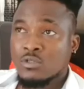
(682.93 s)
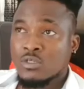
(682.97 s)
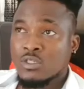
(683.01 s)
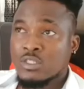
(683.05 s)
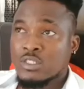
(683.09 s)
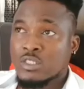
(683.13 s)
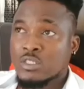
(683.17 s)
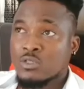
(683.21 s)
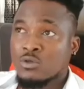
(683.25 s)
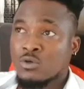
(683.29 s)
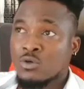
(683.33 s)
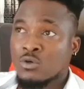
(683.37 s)

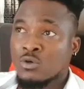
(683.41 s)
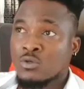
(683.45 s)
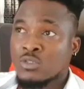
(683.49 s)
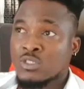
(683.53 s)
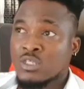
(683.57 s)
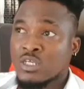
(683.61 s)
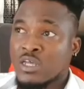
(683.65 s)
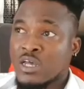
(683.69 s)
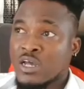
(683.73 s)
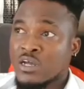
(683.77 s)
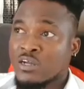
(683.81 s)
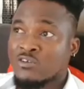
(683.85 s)
and you know,
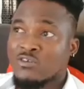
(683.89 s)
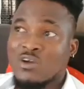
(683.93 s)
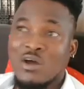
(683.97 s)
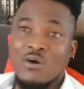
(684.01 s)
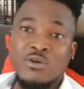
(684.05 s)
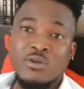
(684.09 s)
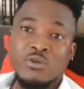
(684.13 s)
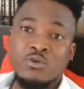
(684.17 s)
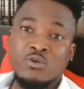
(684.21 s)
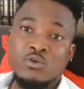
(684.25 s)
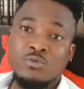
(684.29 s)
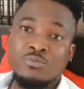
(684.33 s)
say a
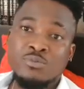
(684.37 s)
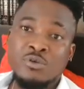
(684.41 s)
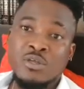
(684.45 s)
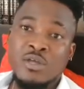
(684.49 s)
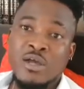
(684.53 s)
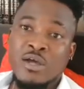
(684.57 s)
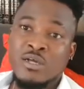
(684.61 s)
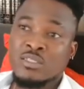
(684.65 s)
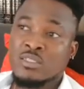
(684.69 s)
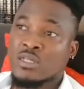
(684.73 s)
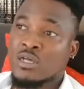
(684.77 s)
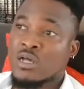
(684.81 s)
crown you will
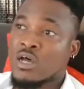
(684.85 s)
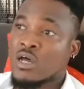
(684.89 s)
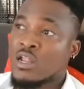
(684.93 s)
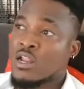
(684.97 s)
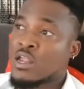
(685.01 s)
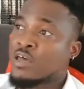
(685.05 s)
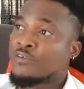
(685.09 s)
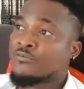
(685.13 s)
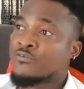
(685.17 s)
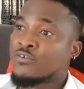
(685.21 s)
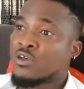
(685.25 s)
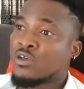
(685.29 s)
be as
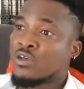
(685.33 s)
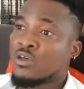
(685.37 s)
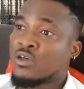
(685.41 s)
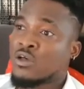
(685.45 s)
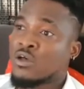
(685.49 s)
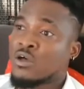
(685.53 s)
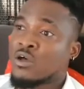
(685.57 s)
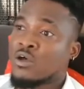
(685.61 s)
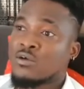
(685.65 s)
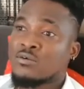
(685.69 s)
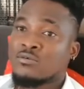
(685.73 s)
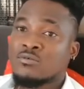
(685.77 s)
our life king.